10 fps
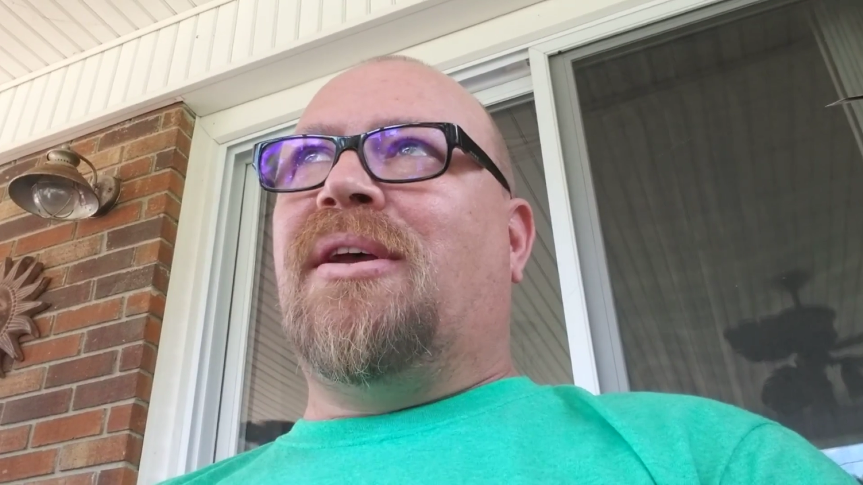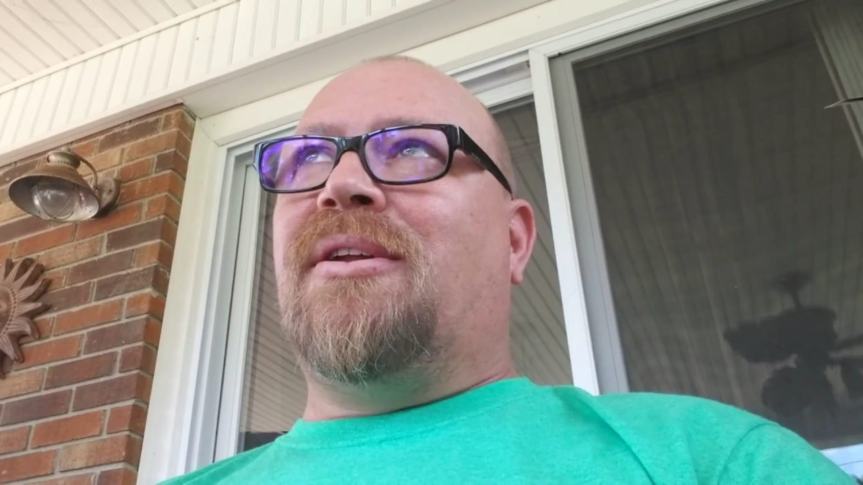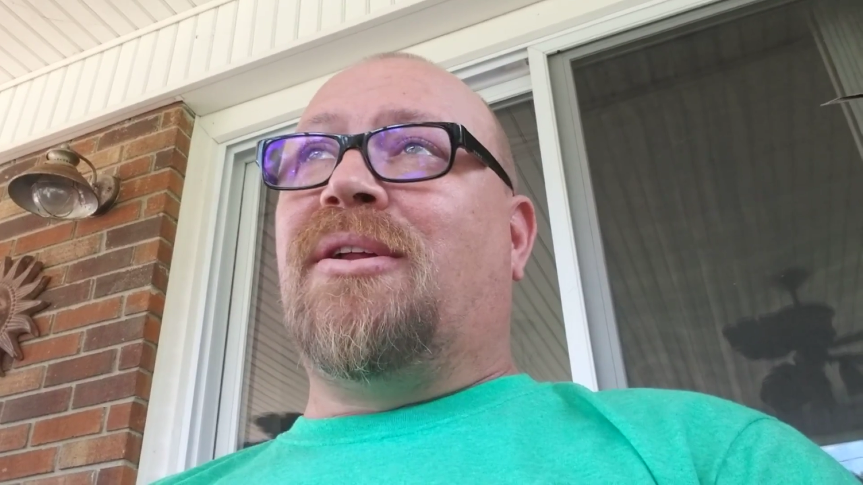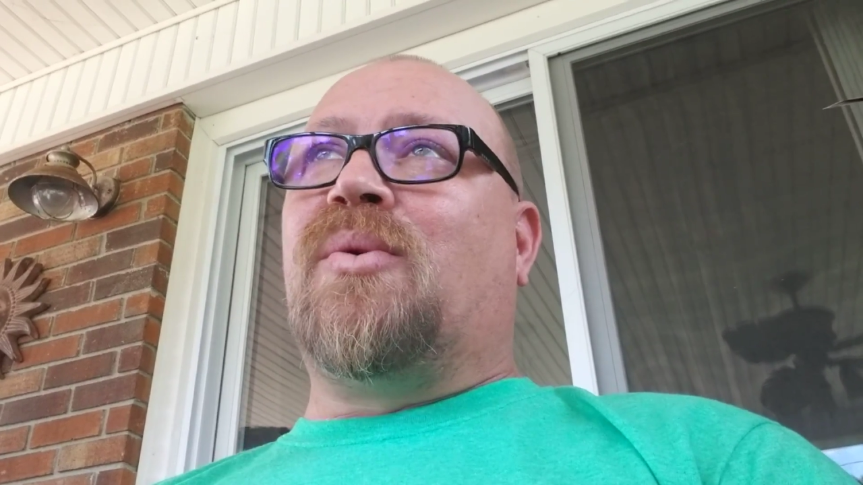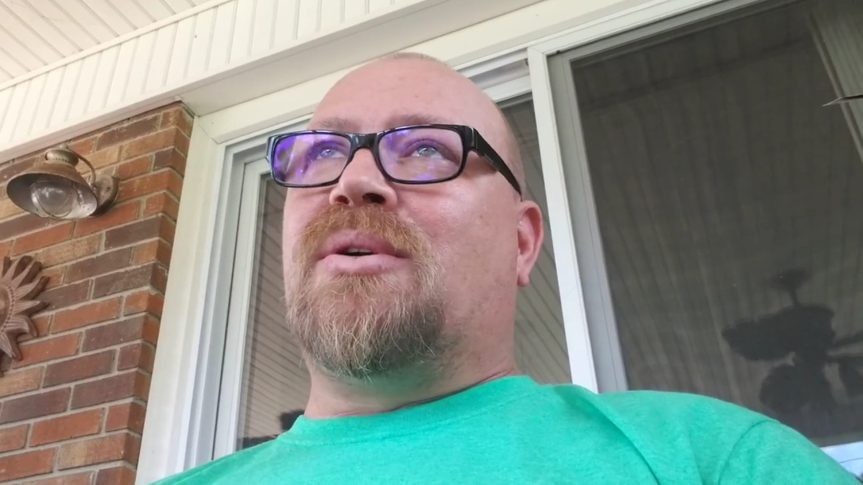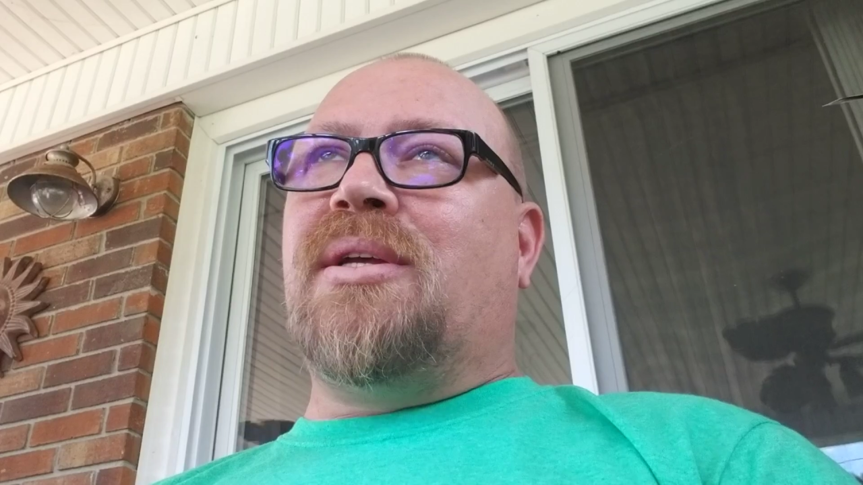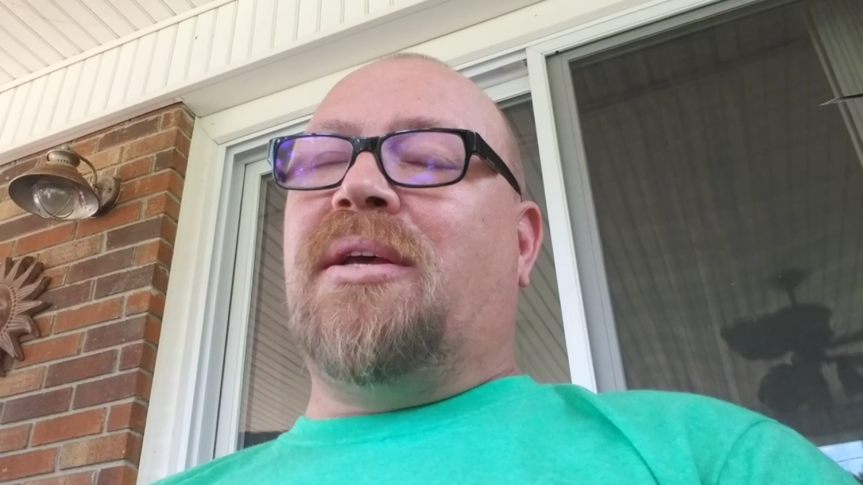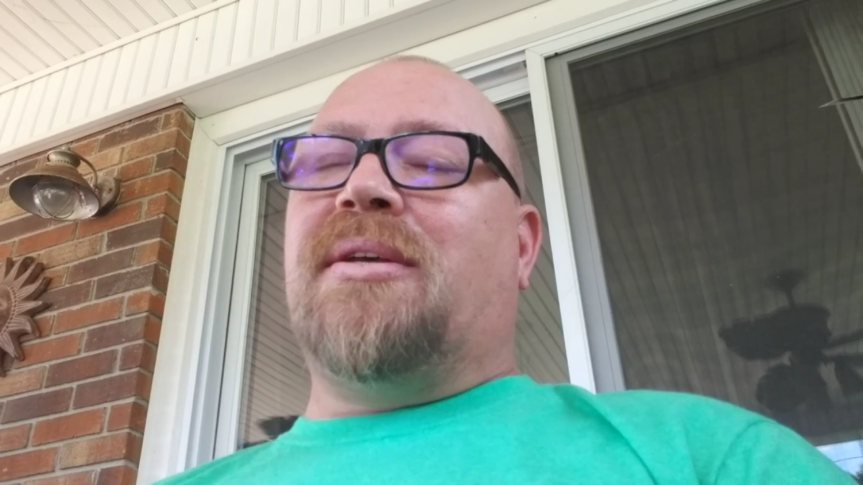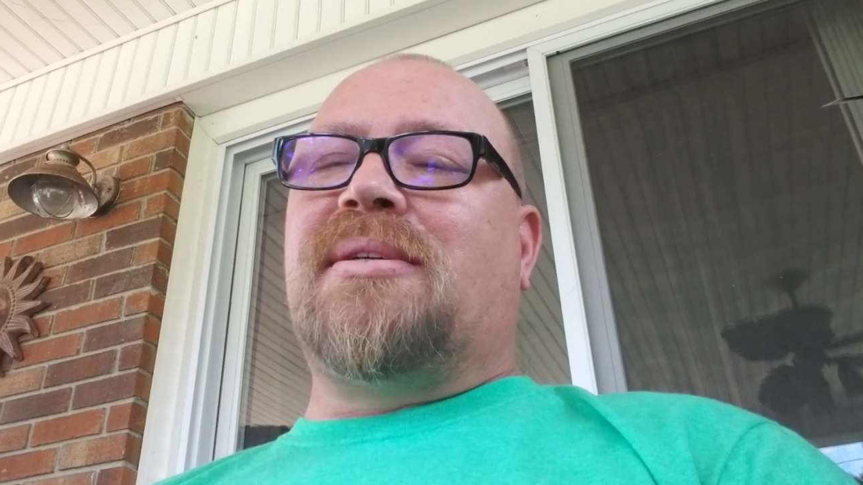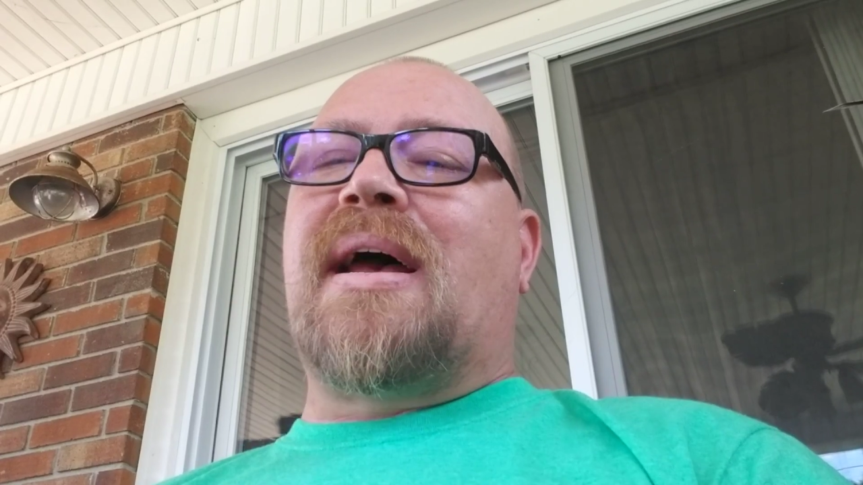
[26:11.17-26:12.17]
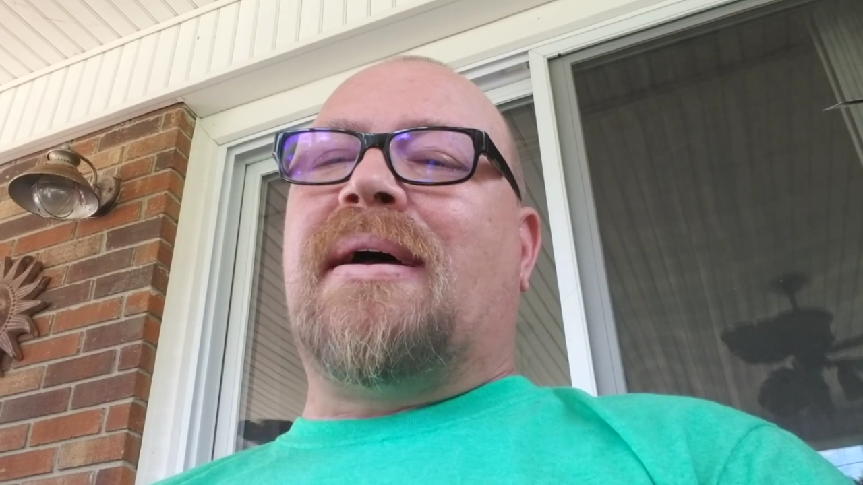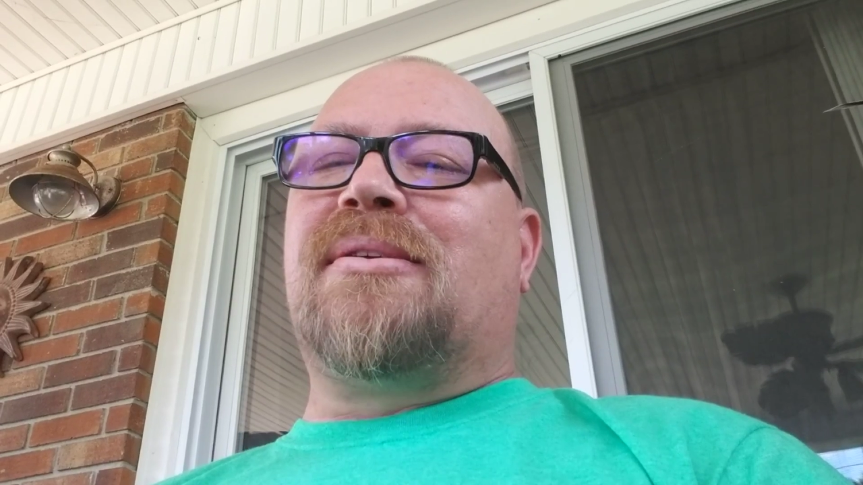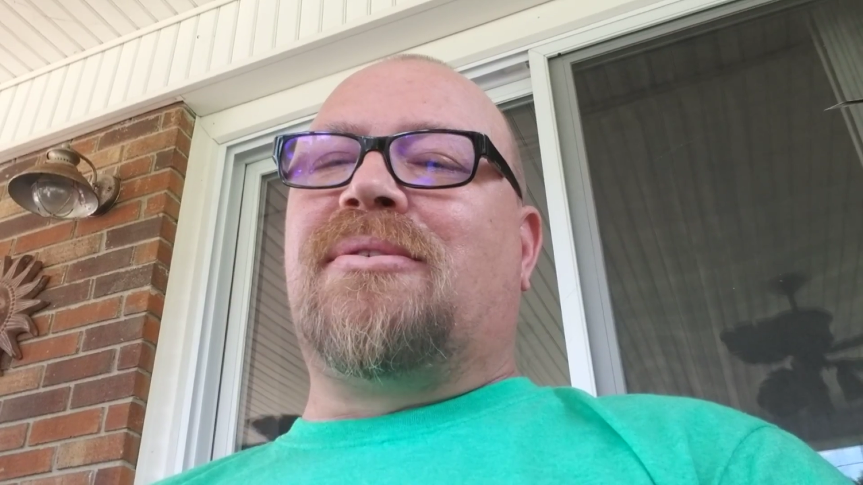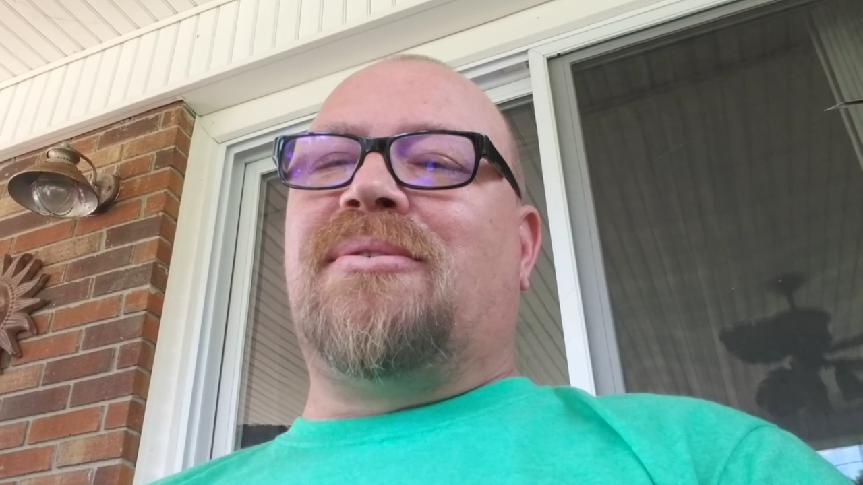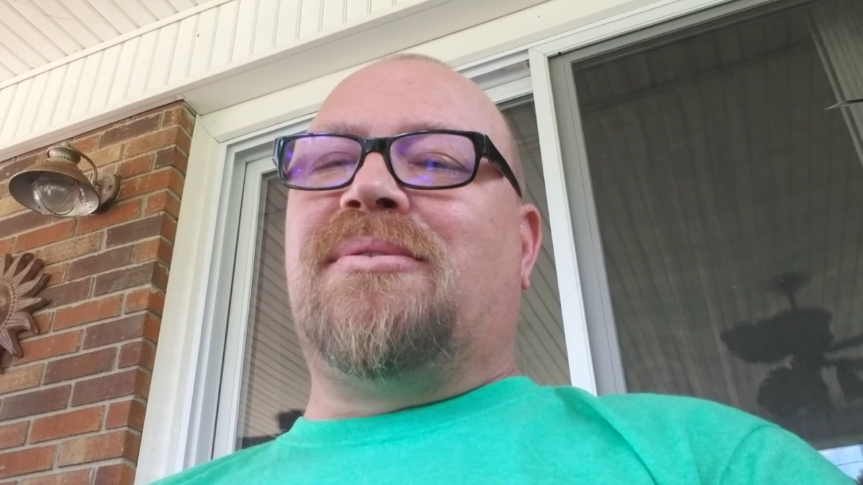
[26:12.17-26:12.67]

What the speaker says: In other words, he gets asked